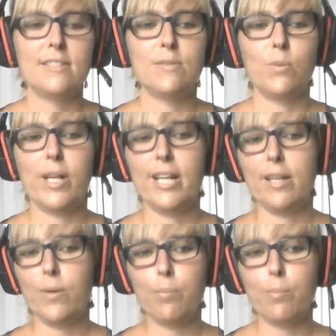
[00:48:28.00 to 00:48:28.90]
where
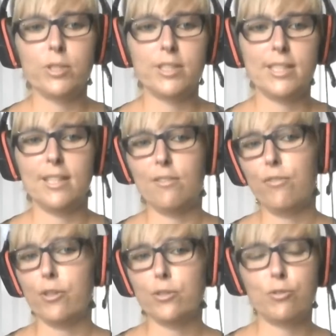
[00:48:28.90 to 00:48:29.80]
they were put in the
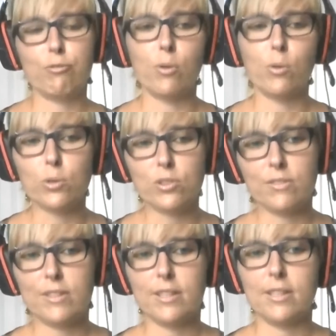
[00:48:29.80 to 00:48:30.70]
first rows
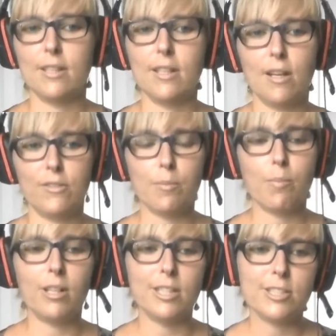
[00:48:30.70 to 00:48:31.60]
of the of the
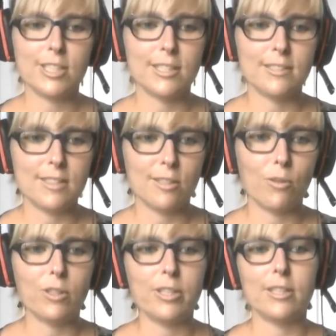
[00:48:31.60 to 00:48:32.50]
marches in
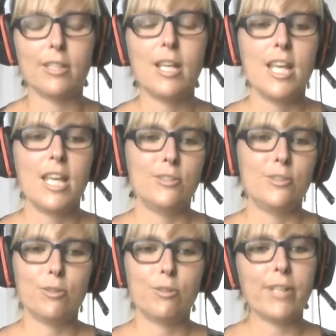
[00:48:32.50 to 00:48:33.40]
order
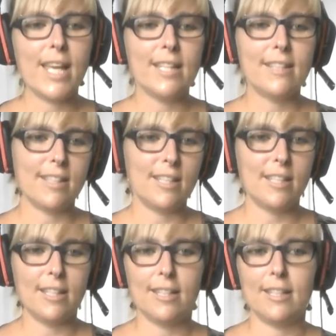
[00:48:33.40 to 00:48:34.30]
to create
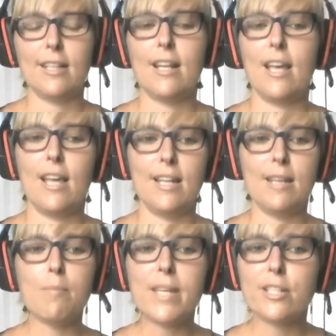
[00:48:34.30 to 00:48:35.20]
an an
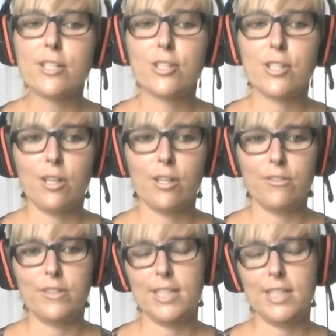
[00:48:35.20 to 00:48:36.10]
image
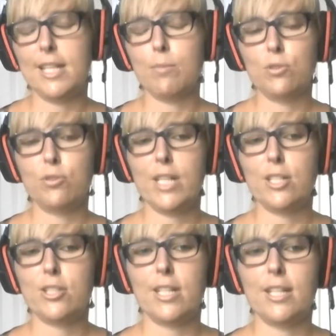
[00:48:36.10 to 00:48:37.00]
of the
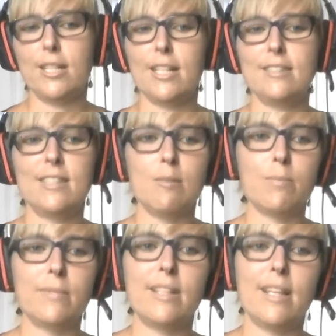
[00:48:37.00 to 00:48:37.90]
demonstration that
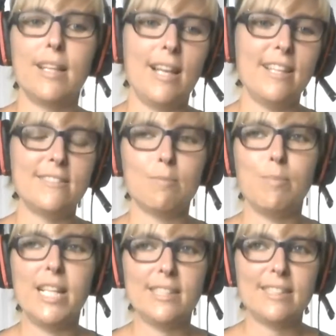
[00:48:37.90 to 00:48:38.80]
seemed uh, less
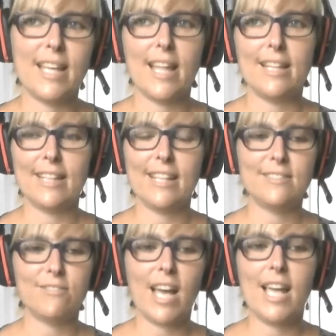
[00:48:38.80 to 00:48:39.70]
militant,
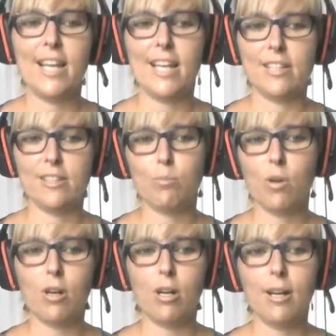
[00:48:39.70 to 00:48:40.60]
less violent,
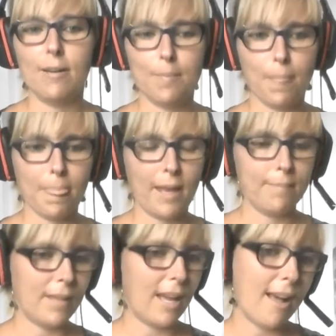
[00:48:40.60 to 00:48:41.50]
more
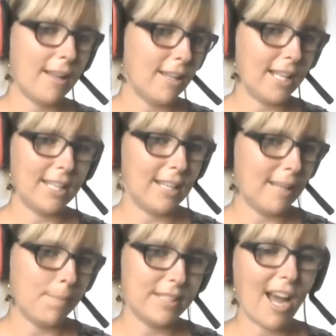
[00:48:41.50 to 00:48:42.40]
um, a,
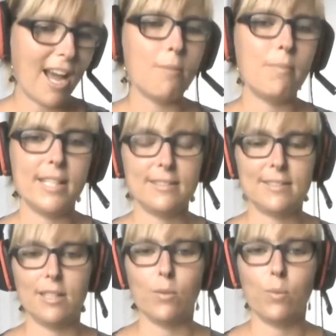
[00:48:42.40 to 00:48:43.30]
a, bit
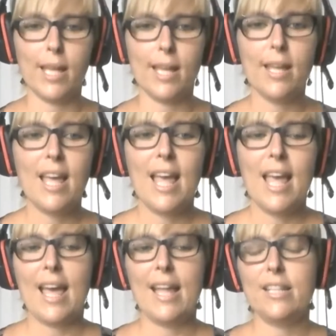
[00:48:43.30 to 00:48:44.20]
harmless in a way.
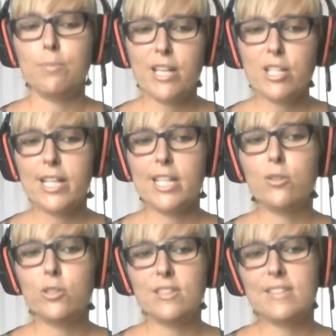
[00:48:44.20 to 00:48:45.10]
And especially
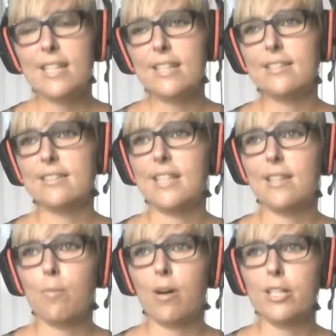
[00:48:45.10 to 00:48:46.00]
you could see this in
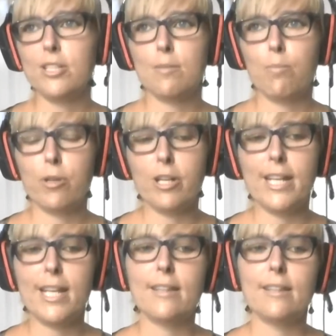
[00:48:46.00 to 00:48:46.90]
the march in
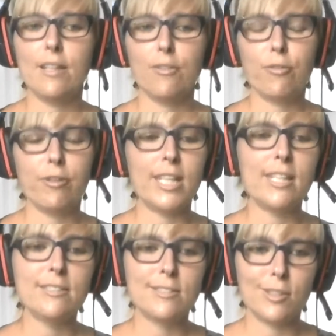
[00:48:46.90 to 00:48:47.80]
Berlin three
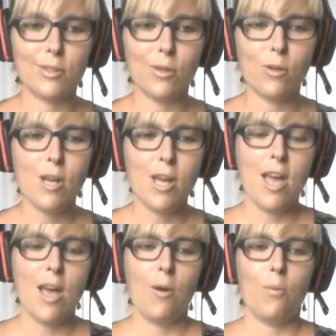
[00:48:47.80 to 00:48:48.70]
years ago,
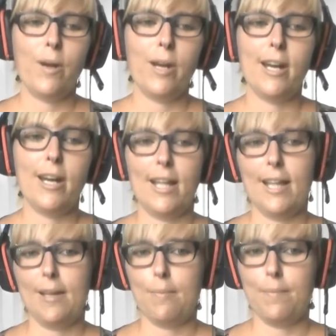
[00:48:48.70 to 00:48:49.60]
where
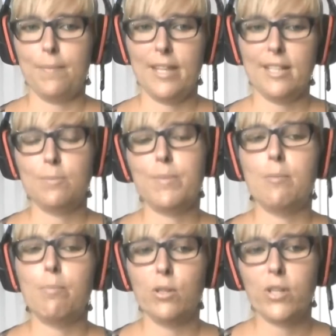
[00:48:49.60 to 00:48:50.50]
um, there's
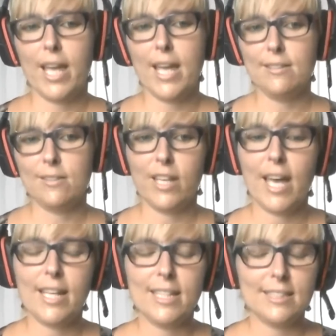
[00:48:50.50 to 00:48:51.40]
been a blockade, so the
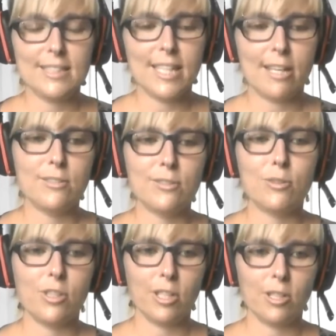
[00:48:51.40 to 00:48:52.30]
identitarians
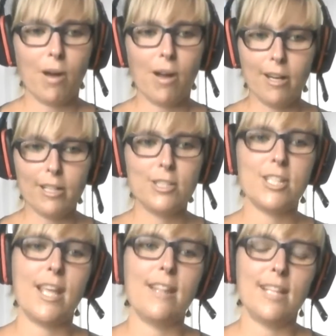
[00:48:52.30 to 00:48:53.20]
could not
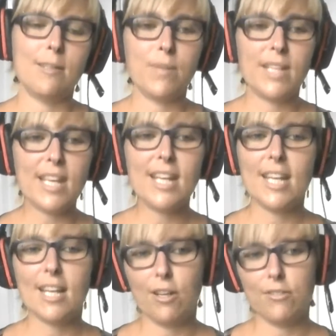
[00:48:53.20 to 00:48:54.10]
march. And at the
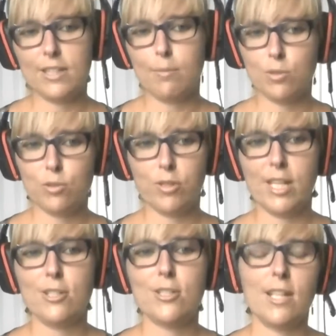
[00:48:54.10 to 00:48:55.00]
beginning of the
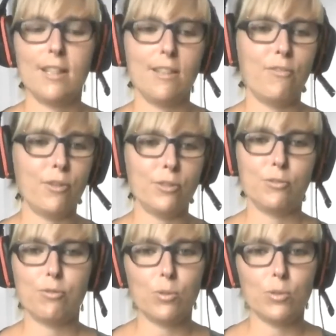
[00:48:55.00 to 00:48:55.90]
demonstration, the
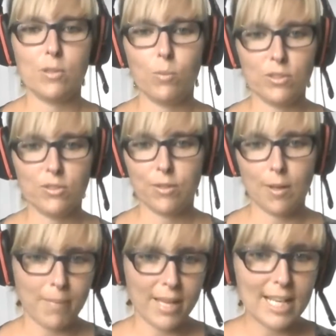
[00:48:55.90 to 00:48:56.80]
first rows, it was
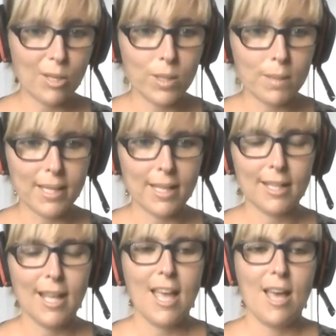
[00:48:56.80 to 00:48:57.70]
mainly
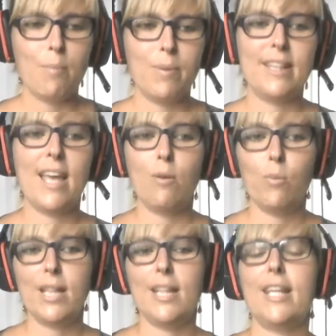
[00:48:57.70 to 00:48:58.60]
women. But then
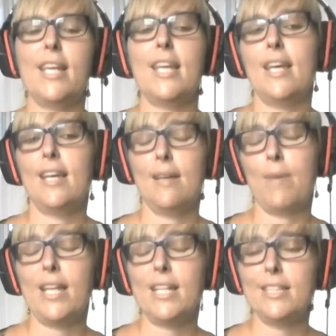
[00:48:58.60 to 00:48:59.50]
when the
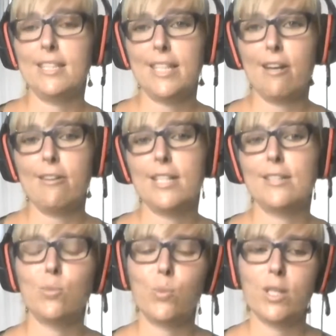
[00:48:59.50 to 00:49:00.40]
um,
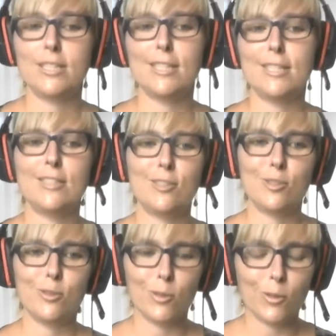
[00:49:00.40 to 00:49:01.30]
identitarians wanted
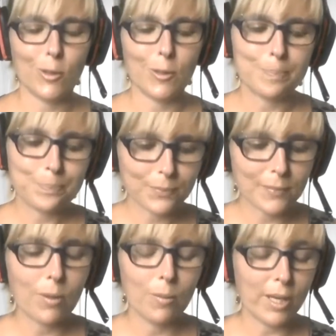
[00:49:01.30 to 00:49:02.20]
to,
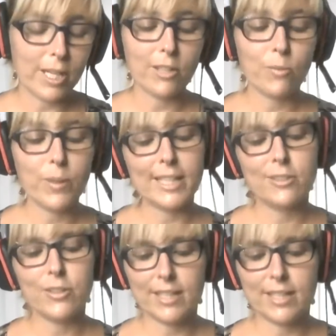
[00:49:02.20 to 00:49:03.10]
were not willing
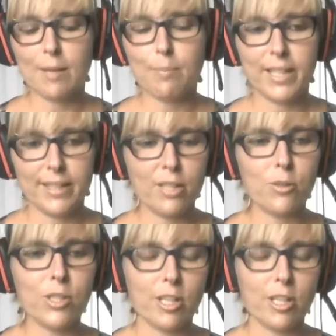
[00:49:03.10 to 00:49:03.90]
to accept that they could not